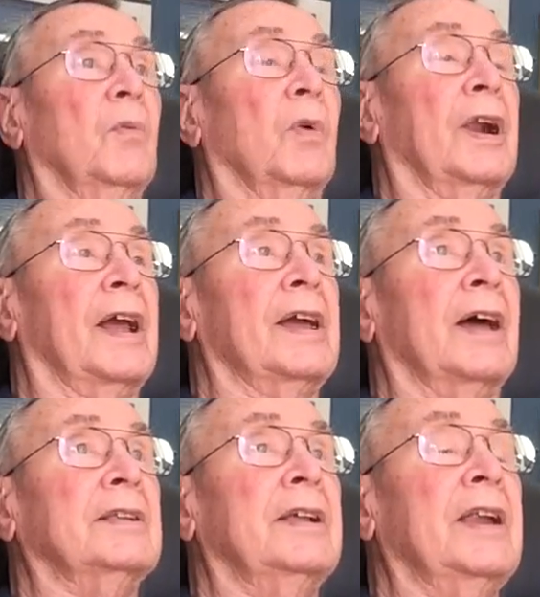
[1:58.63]
When I
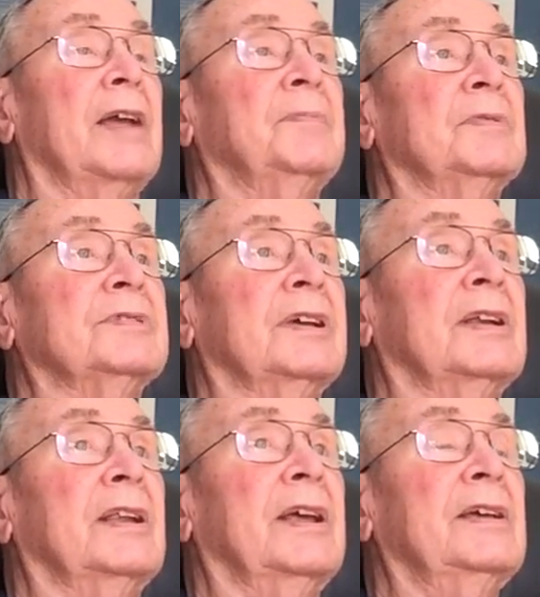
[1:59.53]
got to Naples,
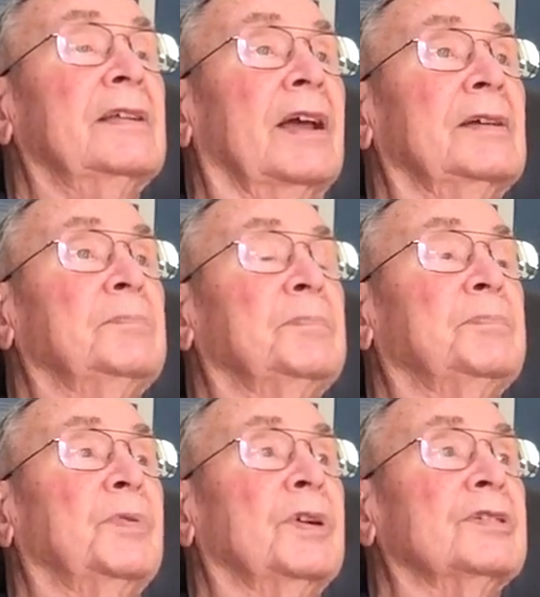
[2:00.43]
Italy, they
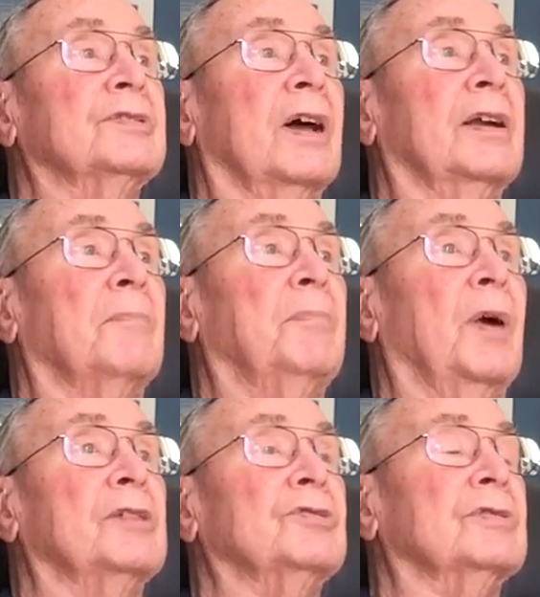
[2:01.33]
put us on a
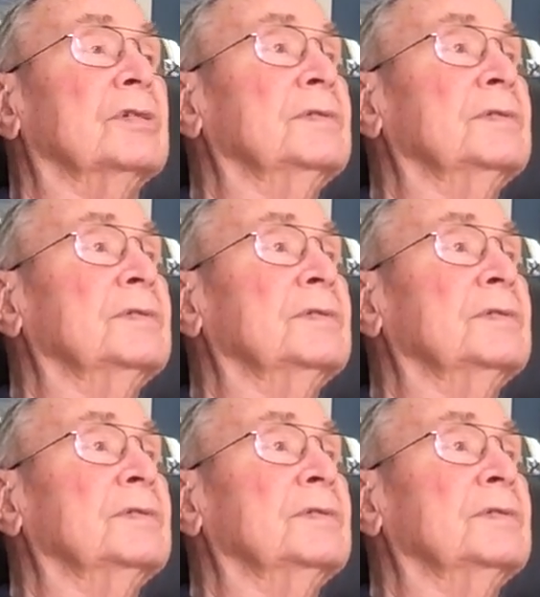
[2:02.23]
bus